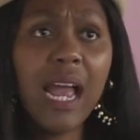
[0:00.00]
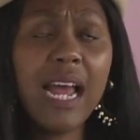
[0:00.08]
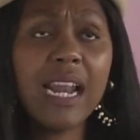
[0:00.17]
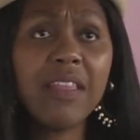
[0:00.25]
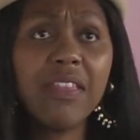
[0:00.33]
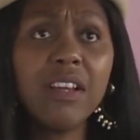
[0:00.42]

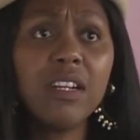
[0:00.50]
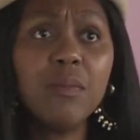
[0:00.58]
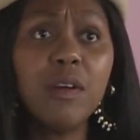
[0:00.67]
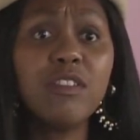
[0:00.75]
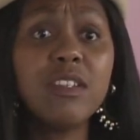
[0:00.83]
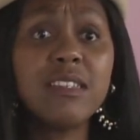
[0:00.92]
And I think
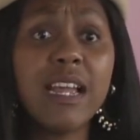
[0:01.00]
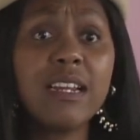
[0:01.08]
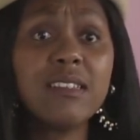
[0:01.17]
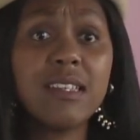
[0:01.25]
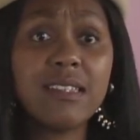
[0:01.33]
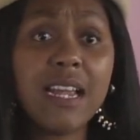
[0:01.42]
commercially
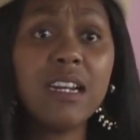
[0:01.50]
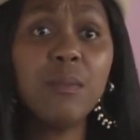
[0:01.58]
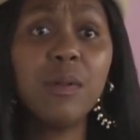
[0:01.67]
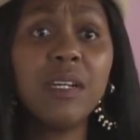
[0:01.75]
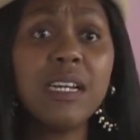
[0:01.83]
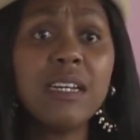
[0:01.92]

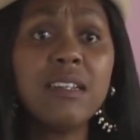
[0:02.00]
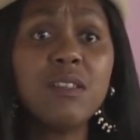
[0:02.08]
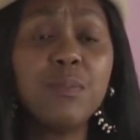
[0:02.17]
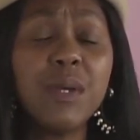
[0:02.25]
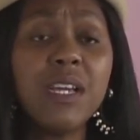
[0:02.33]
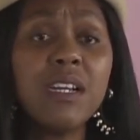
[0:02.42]
sustainable
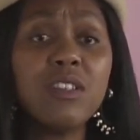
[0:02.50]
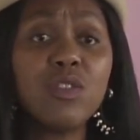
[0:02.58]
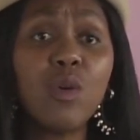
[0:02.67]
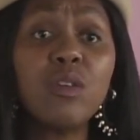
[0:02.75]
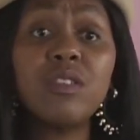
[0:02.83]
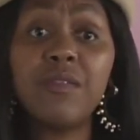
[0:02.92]
is being a
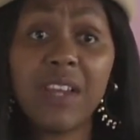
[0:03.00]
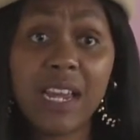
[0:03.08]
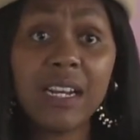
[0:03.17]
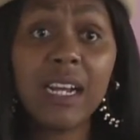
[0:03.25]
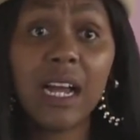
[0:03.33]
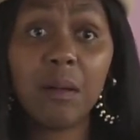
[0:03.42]
source of
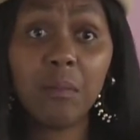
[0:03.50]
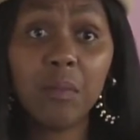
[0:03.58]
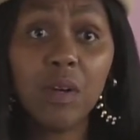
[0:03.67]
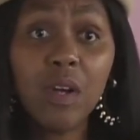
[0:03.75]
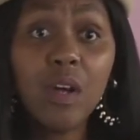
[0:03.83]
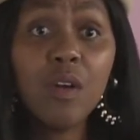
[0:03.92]
income
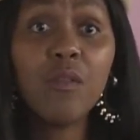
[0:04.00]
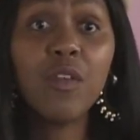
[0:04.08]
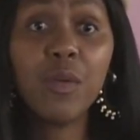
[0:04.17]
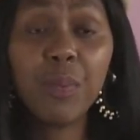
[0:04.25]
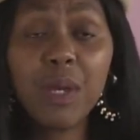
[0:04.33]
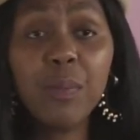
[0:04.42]
for
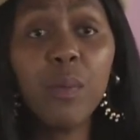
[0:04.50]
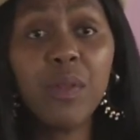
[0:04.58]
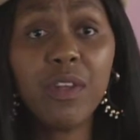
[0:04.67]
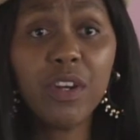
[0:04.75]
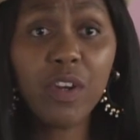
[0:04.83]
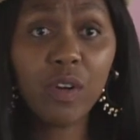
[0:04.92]
the people
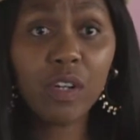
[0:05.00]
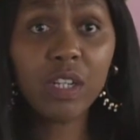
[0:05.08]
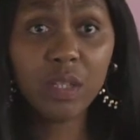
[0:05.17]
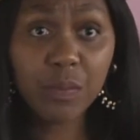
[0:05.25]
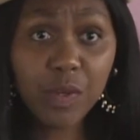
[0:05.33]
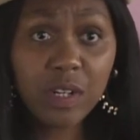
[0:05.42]
within your
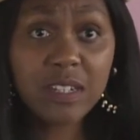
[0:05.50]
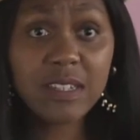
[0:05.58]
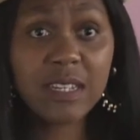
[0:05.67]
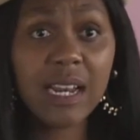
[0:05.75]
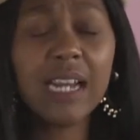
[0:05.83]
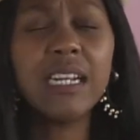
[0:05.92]

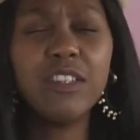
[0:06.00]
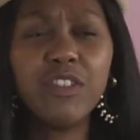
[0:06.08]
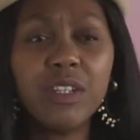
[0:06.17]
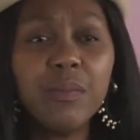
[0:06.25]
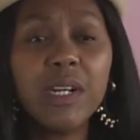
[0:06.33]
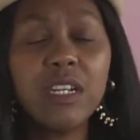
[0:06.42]
community,
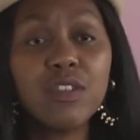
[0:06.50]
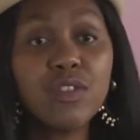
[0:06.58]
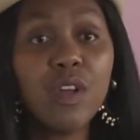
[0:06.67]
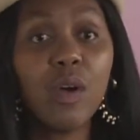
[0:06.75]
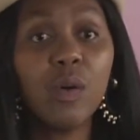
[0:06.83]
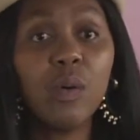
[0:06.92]
legitimately
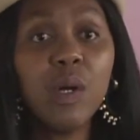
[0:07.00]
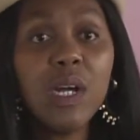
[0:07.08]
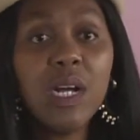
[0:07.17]
so.